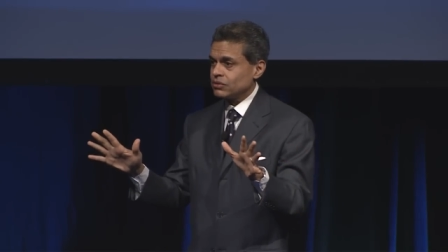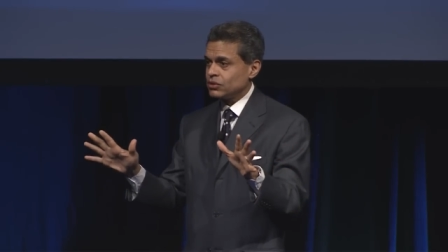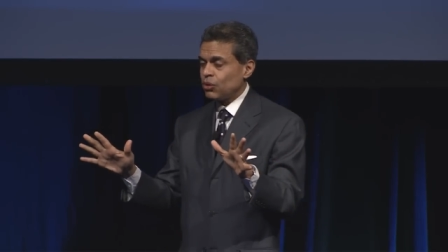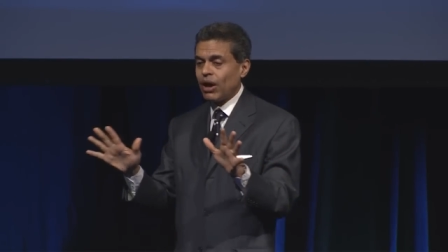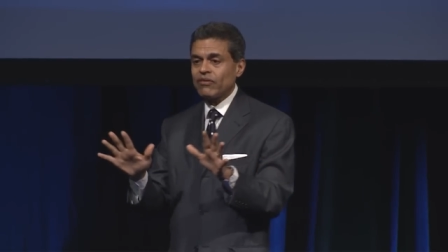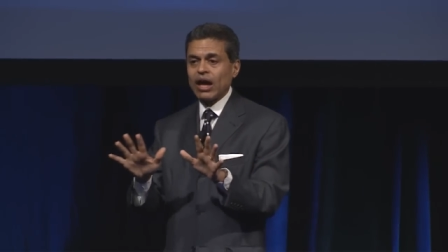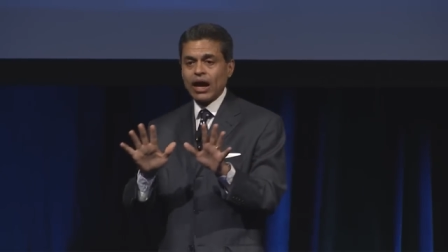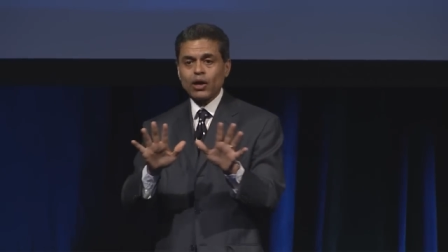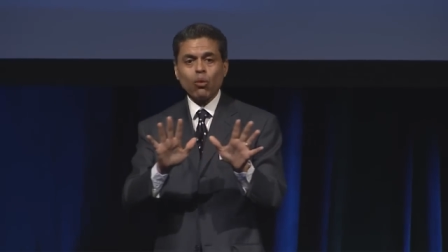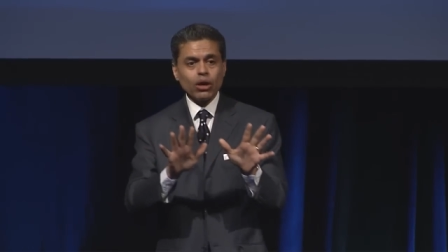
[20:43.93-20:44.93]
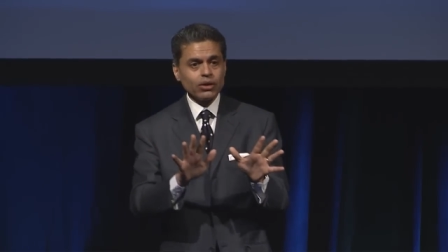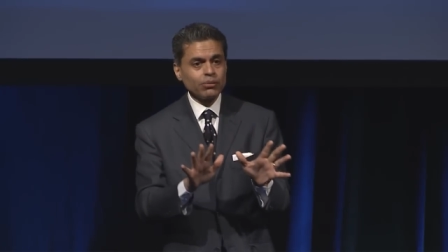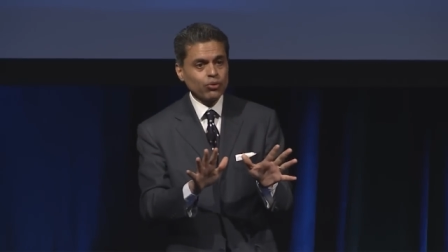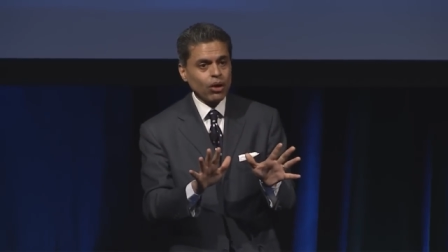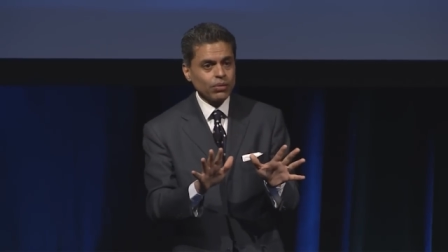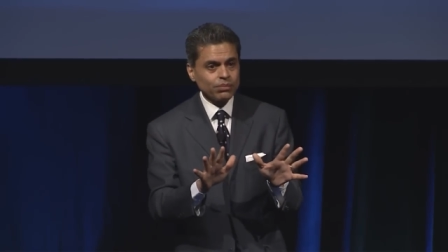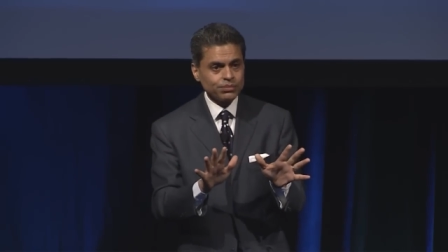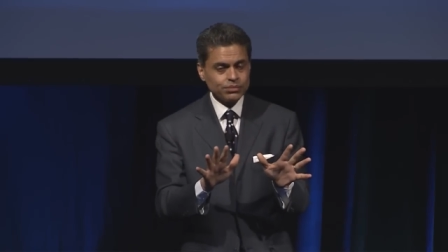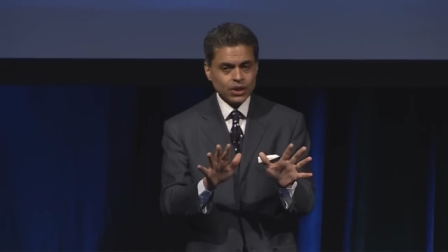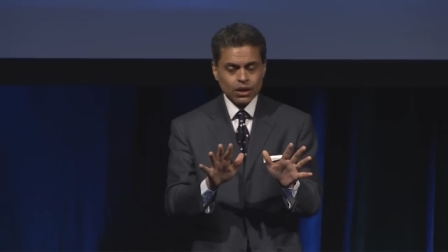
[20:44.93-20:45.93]
You have a high-quality problem.
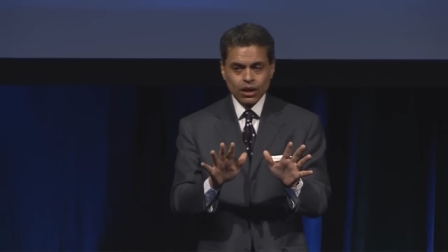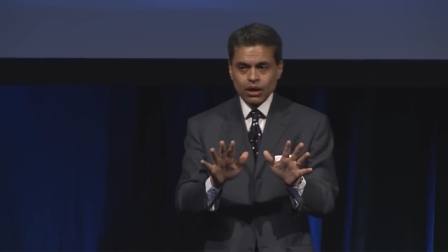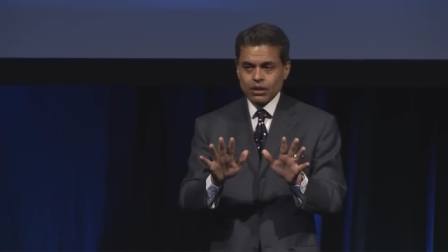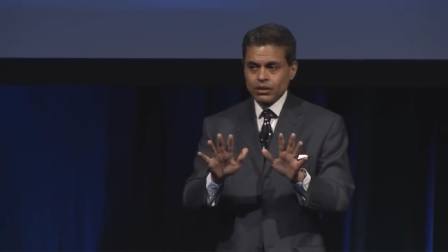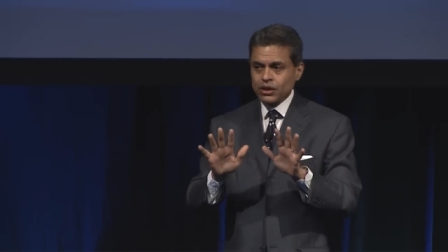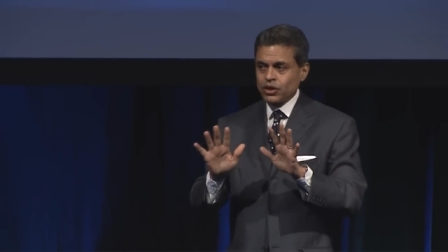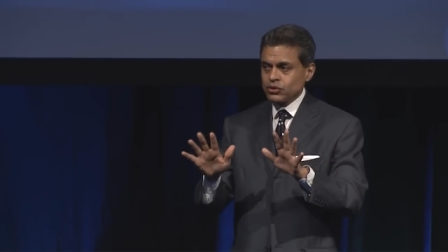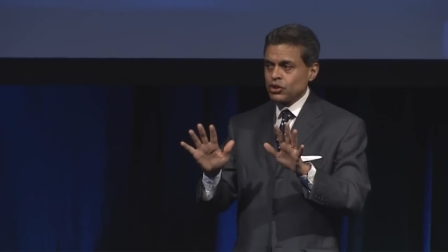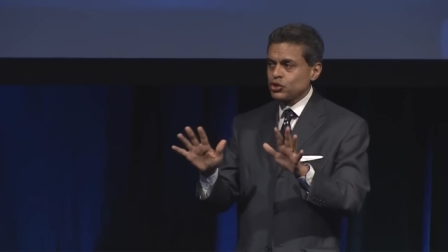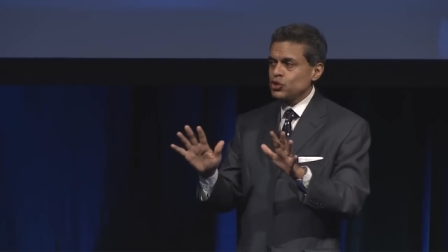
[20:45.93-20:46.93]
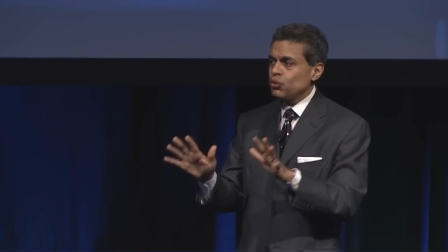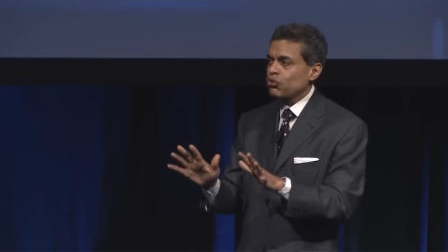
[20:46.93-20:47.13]
The two